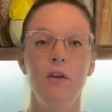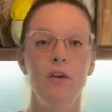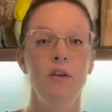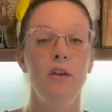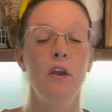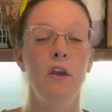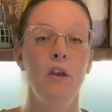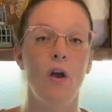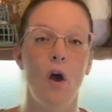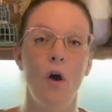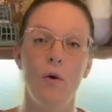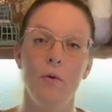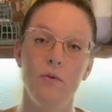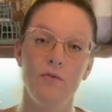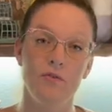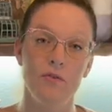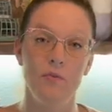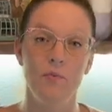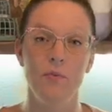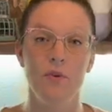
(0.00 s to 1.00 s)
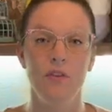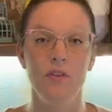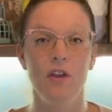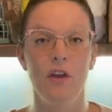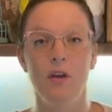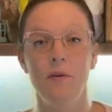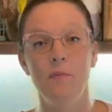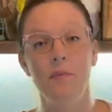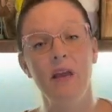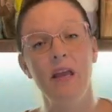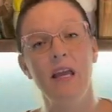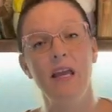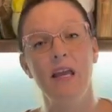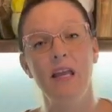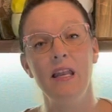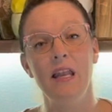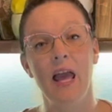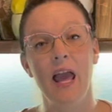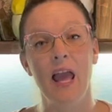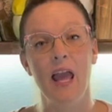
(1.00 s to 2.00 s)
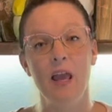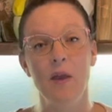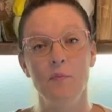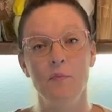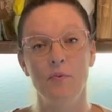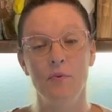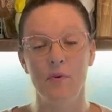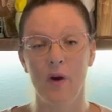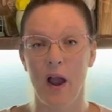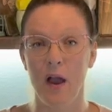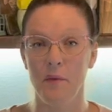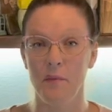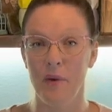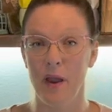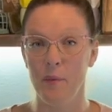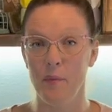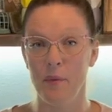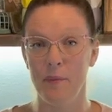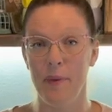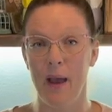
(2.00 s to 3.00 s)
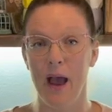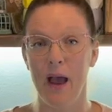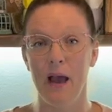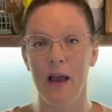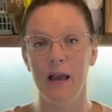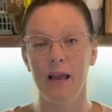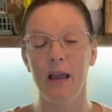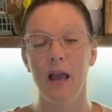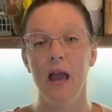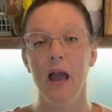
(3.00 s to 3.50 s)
You can also put them in a brown paper bag.